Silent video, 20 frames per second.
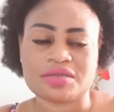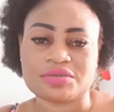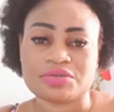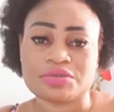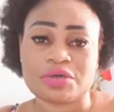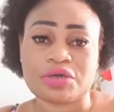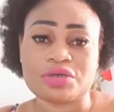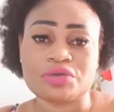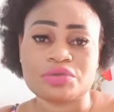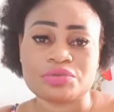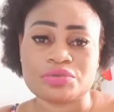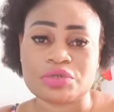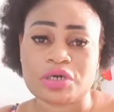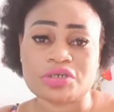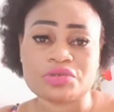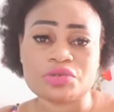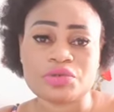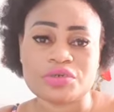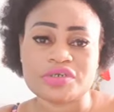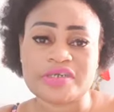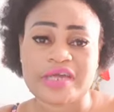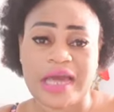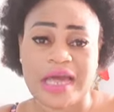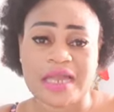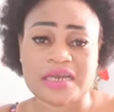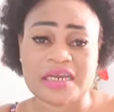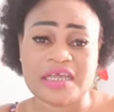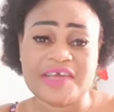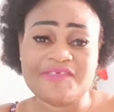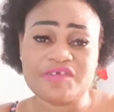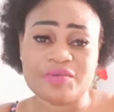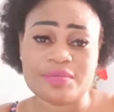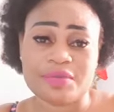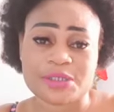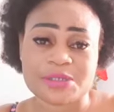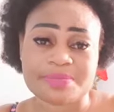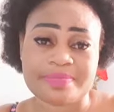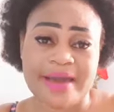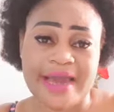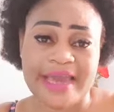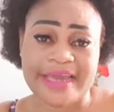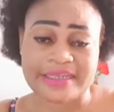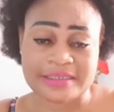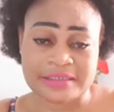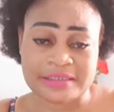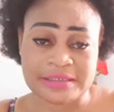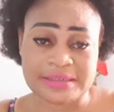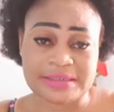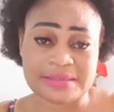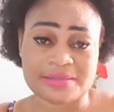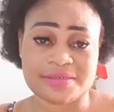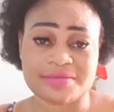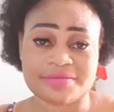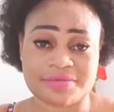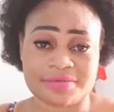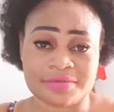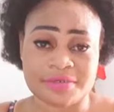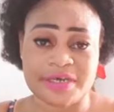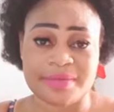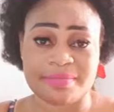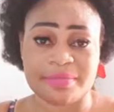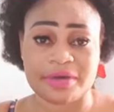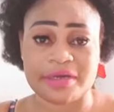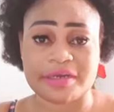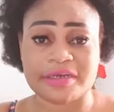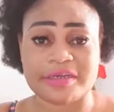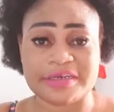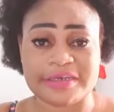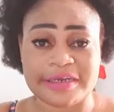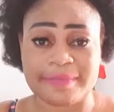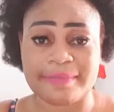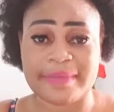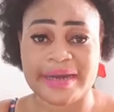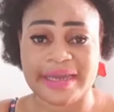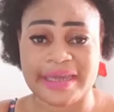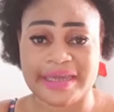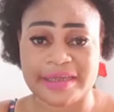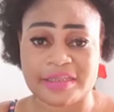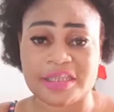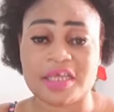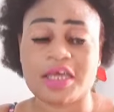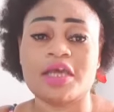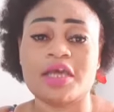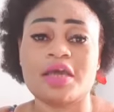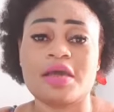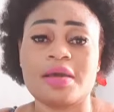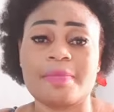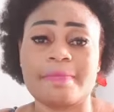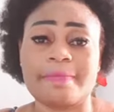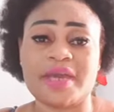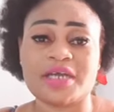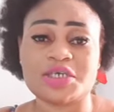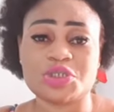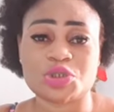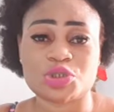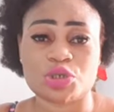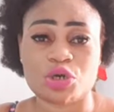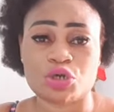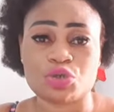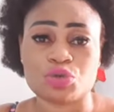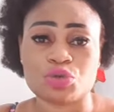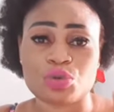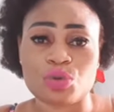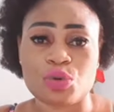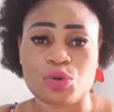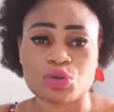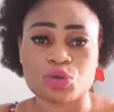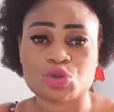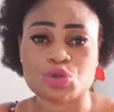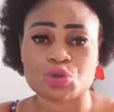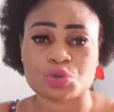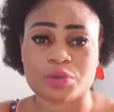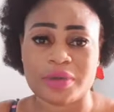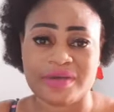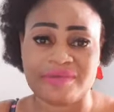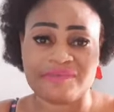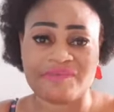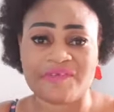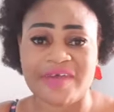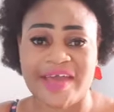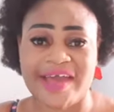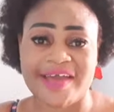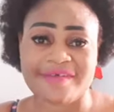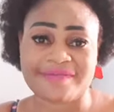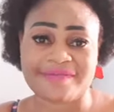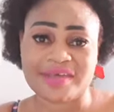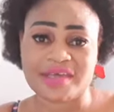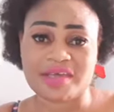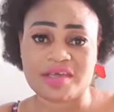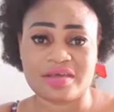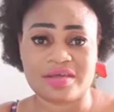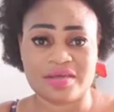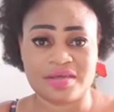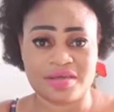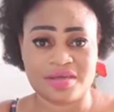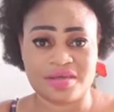Don't go there. And if you must buy this cream in the market, make sure you go to a very